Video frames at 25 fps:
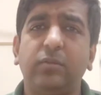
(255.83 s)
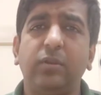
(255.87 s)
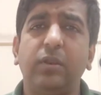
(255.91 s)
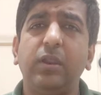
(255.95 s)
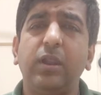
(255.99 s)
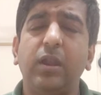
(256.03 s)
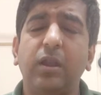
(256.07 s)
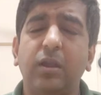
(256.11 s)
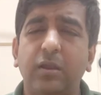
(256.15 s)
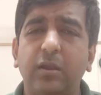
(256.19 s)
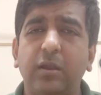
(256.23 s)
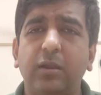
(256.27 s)

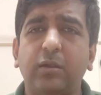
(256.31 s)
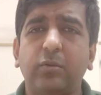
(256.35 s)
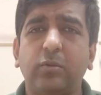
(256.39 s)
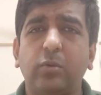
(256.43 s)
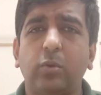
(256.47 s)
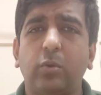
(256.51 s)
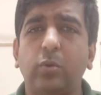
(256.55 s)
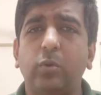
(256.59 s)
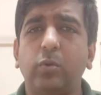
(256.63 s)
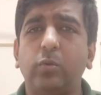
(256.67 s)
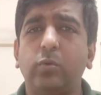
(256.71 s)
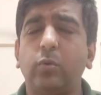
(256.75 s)
300
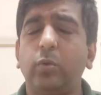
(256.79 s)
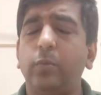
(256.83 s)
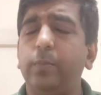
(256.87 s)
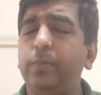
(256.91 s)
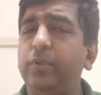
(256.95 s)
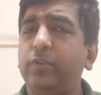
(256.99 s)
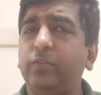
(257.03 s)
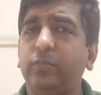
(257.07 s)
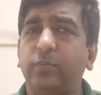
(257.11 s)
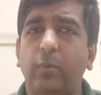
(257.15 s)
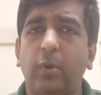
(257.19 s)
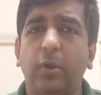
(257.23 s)
crore
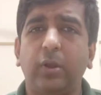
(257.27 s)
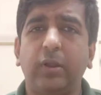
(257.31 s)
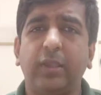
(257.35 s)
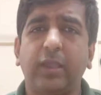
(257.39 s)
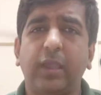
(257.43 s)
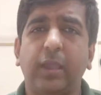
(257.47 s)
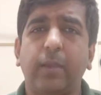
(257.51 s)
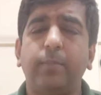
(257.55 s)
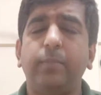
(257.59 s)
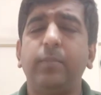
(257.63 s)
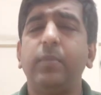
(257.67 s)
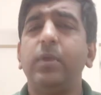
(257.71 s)
could be small
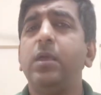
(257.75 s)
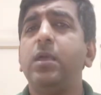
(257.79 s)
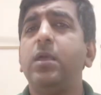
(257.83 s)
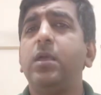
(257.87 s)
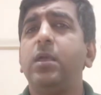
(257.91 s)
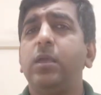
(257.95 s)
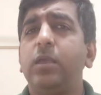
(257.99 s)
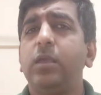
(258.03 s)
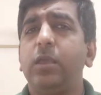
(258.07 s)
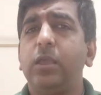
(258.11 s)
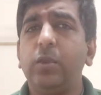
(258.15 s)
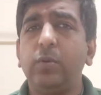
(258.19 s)
cap,
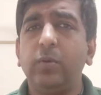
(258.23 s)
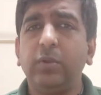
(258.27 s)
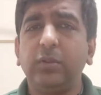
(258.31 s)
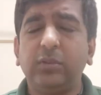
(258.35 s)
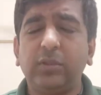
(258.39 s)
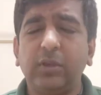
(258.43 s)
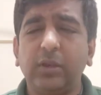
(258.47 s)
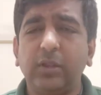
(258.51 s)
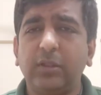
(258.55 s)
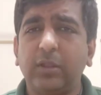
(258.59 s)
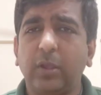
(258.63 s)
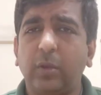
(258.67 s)
even
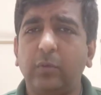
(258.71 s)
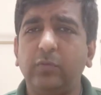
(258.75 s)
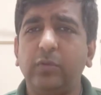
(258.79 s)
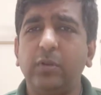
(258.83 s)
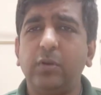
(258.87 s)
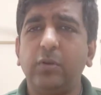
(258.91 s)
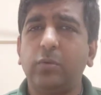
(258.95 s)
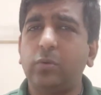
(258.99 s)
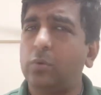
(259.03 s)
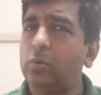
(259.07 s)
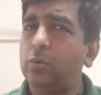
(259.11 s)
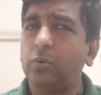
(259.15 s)

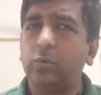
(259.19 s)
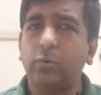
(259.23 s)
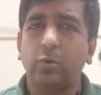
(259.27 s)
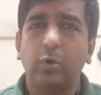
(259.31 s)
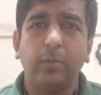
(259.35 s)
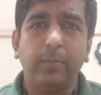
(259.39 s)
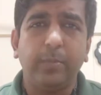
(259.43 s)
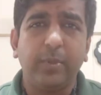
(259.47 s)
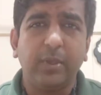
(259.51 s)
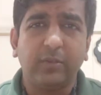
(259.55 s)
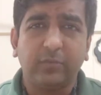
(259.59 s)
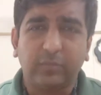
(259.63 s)
3000 crore
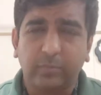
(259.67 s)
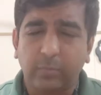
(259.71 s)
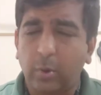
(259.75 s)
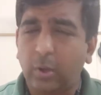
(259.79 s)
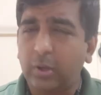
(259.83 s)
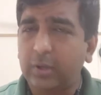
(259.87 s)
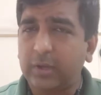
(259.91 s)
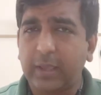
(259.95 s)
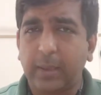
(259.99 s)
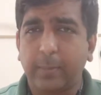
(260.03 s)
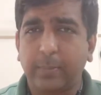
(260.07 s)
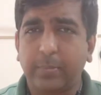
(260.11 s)
could be a
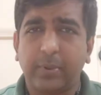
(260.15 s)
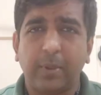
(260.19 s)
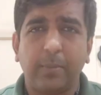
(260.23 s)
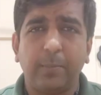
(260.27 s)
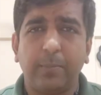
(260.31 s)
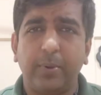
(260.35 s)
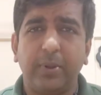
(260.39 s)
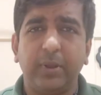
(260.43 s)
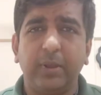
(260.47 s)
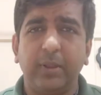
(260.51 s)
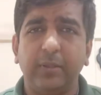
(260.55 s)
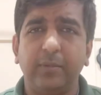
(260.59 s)
small cap
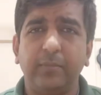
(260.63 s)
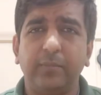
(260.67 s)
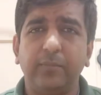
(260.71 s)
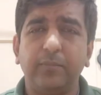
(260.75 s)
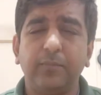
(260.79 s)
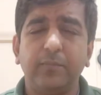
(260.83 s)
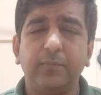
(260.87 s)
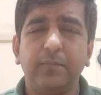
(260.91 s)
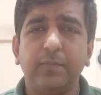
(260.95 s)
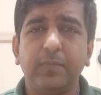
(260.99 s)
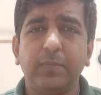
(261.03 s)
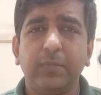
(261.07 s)
company.
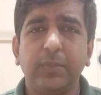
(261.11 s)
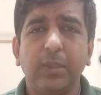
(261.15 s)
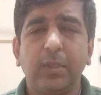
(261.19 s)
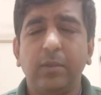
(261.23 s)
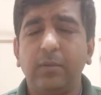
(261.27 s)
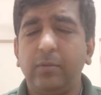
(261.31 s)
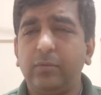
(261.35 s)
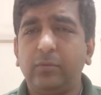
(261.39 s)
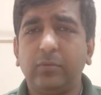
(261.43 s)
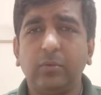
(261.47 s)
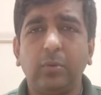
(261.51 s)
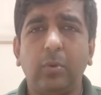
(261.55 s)

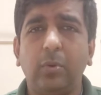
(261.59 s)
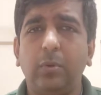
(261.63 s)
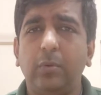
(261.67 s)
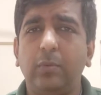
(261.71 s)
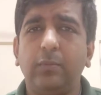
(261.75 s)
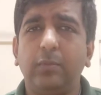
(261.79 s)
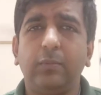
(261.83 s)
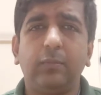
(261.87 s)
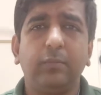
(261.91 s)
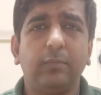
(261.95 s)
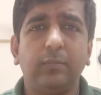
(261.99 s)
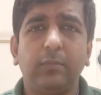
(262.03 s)

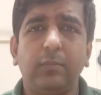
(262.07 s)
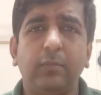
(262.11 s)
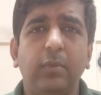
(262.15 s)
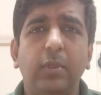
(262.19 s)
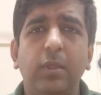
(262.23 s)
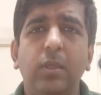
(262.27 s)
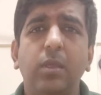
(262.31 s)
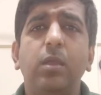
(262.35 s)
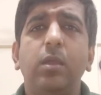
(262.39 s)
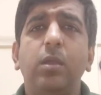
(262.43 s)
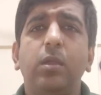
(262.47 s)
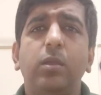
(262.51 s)
So
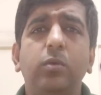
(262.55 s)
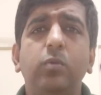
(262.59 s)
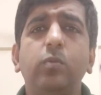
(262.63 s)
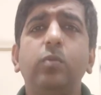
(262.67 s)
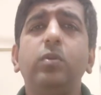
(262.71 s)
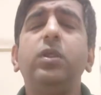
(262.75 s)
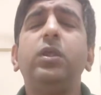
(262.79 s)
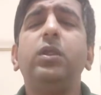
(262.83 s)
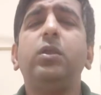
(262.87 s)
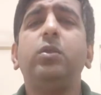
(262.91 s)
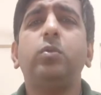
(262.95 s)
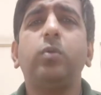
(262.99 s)

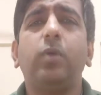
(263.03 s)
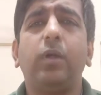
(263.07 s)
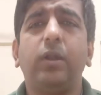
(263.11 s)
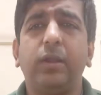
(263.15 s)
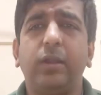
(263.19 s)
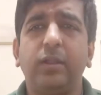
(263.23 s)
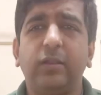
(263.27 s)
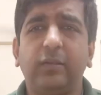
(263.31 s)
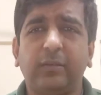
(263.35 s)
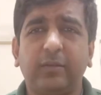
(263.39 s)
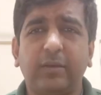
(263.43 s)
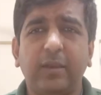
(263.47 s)
you need to
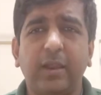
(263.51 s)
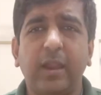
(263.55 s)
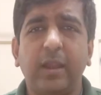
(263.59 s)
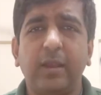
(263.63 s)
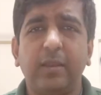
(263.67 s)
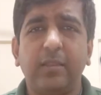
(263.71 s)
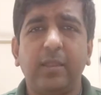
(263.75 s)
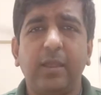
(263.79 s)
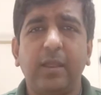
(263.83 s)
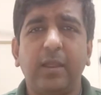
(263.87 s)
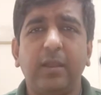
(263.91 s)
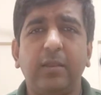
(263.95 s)

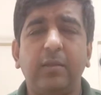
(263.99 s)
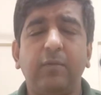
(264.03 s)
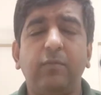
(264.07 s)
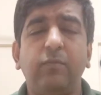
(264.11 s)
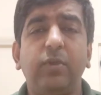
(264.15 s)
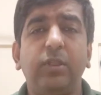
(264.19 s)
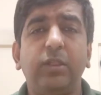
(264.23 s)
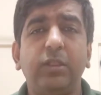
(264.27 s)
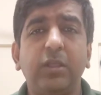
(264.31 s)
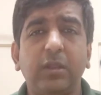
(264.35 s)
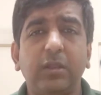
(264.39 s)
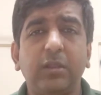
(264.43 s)
understand that
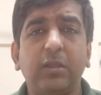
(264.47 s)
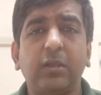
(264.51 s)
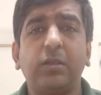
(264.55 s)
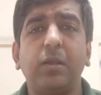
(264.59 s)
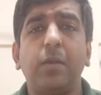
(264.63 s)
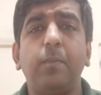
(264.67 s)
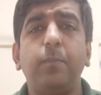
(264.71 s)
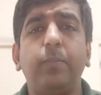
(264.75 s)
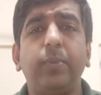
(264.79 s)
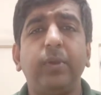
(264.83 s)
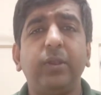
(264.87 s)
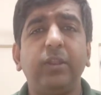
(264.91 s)
whether the
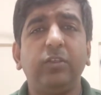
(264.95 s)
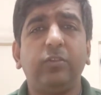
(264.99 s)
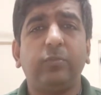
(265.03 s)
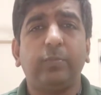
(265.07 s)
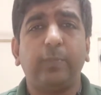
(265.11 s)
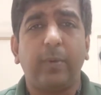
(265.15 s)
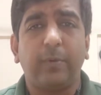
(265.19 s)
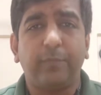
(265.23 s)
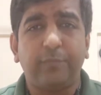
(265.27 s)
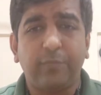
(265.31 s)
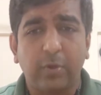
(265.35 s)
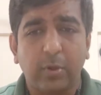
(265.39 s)
company is
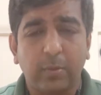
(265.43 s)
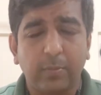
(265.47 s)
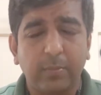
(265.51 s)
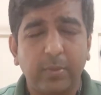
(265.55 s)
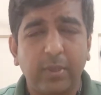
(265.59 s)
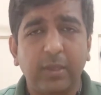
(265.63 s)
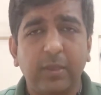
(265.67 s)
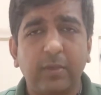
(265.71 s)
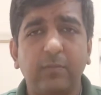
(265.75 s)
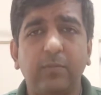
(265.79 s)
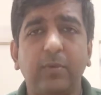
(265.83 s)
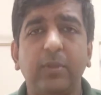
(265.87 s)

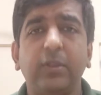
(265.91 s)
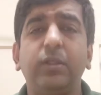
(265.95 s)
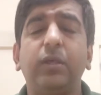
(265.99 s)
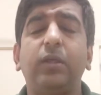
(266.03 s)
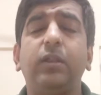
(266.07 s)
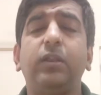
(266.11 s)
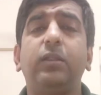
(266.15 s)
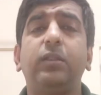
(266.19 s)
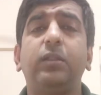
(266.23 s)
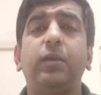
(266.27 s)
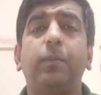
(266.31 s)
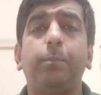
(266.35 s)
performing,
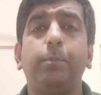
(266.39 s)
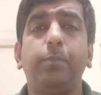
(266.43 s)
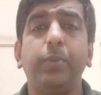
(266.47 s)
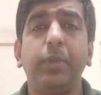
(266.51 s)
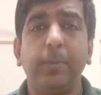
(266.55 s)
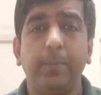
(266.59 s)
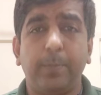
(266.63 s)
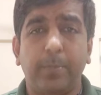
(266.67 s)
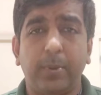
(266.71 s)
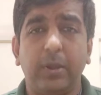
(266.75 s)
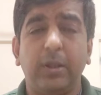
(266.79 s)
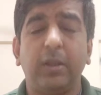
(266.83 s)
whether the
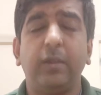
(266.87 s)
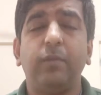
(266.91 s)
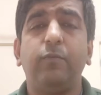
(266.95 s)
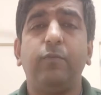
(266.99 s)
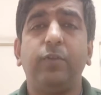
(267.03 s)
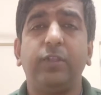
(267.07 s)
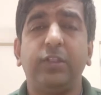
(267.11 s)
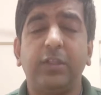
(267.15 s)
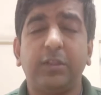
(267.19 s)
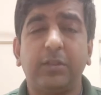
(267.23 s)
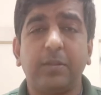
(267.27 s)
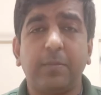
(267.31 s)
people,
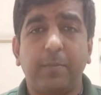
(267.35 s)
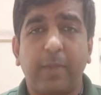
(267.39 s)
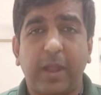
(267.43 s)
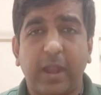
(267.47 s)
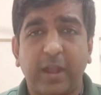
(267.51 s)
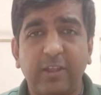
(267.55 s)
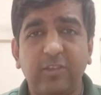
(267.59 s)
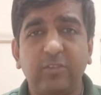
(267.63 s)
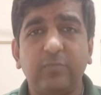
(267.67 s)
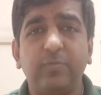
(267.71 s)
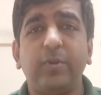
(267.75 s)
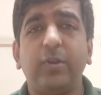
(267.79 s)
whether the
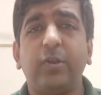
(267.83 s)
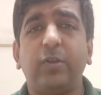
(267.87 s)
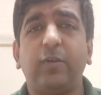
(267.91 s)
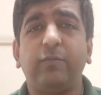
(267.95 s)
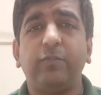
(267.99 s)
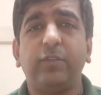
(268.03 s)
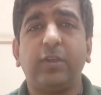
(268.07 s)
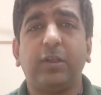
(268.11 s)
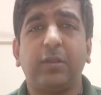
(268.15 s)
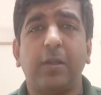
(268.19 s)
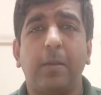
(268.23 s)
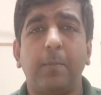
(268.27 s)
management
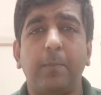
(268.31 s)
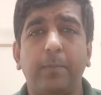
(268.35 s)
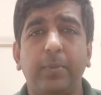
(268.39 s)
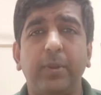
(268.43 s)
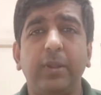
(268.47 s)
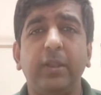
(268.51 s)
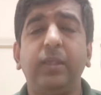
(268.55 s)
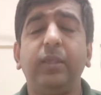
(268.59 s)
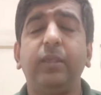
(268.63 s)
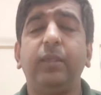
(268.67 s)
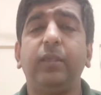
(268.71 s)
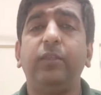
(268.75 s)
of the
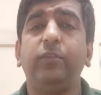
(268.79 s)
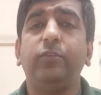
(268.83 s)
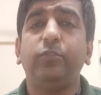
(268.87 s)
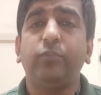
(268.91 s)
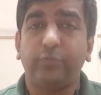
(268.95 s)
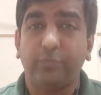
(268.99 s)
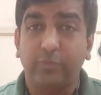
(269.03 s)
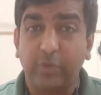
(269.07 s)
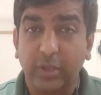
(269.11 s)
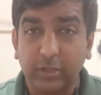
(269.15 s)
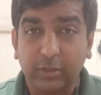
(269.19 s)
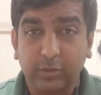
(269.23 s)
company is
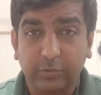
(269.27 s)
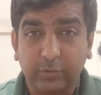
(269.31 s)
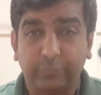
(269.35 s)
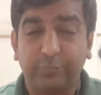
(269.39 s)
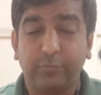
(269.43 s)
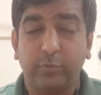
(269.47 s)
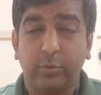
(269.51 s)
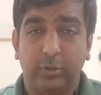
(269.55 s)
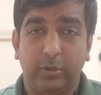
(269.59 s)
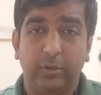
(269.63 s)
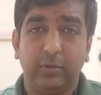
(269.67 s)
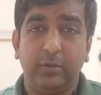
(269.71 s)

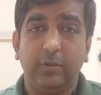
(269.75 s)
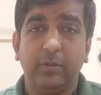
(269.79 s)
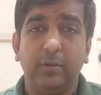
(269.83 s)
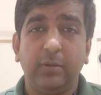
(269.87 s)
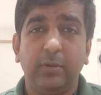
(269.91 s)
faithful,